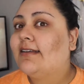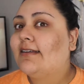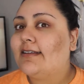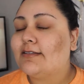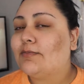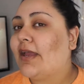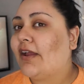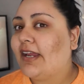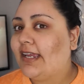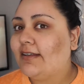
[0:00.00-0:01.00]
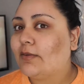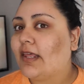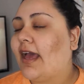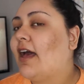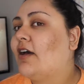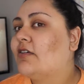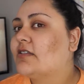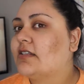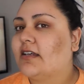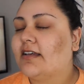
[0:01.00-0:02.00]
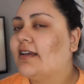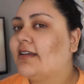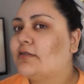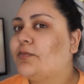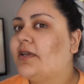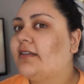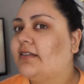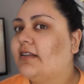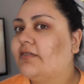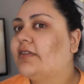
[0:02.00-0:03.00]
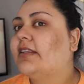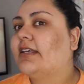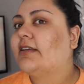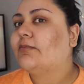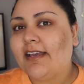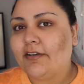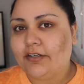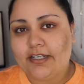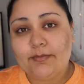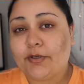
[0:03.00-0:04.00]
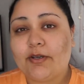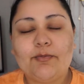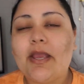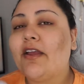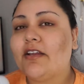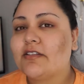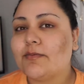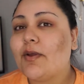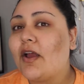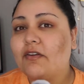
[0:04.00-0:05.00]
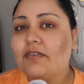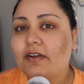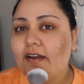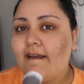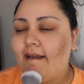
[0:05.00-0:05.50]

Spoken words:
is married with a house and a husband and everything, and her immigrant parents are proud of her.